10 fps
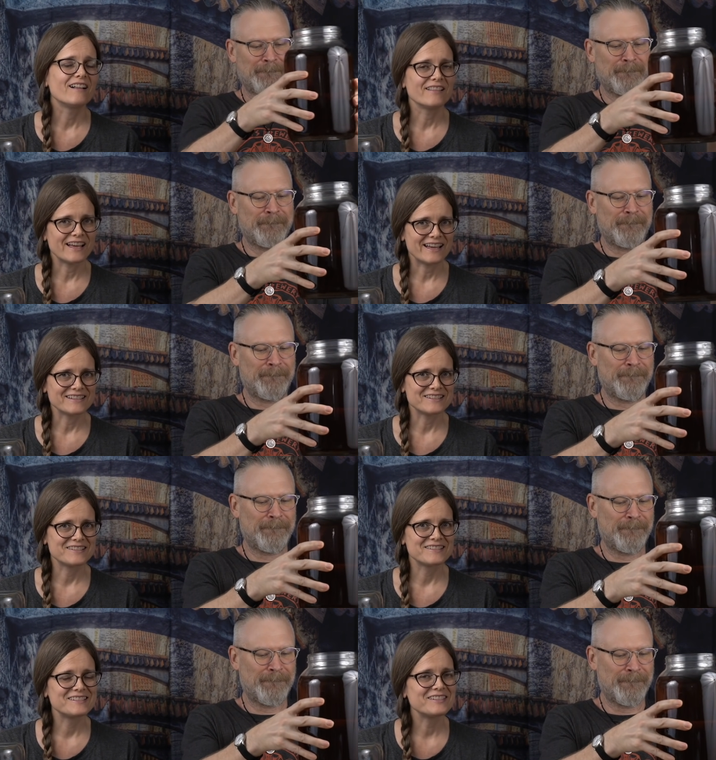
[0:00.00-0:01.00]
Speaker 1: alas,
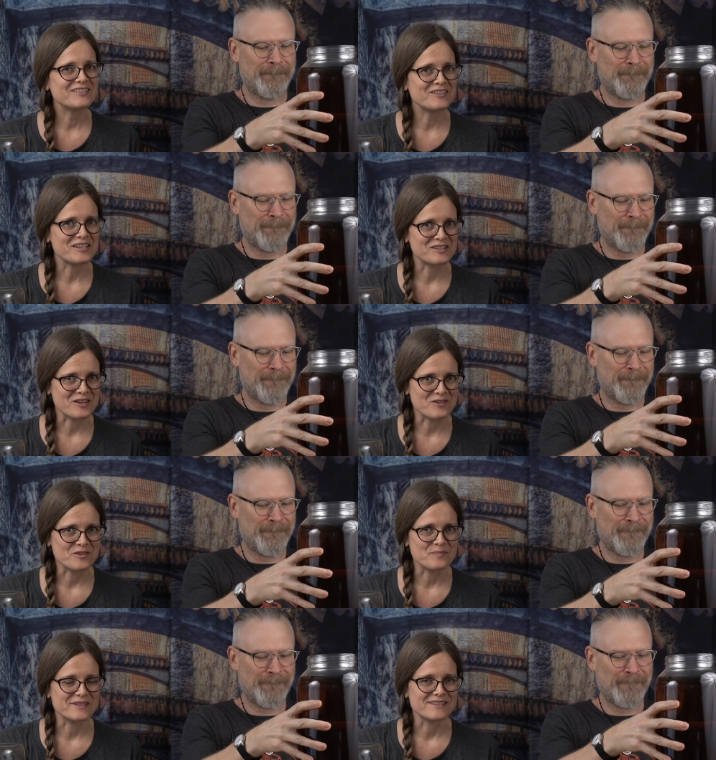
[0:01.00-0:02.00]
still is
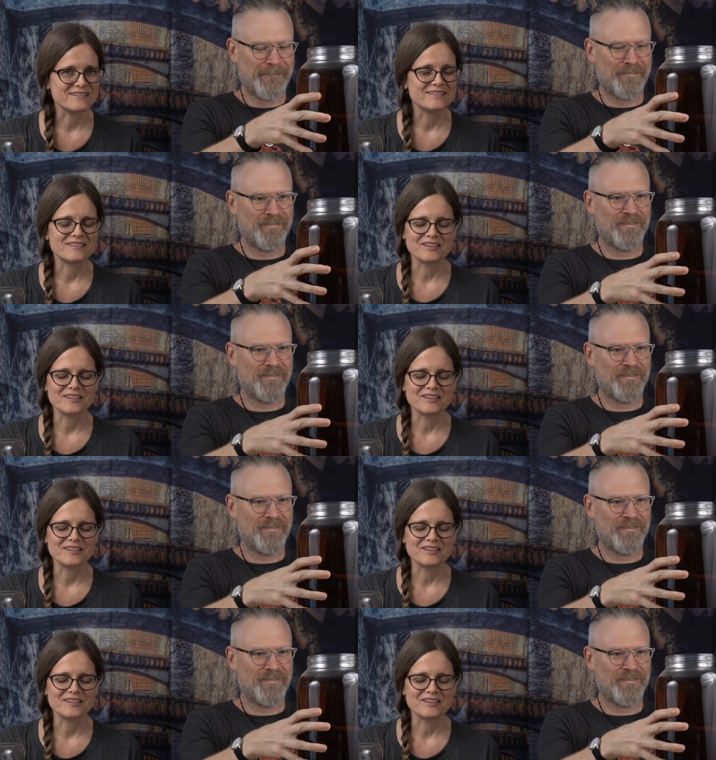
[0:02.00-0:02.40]
unopened,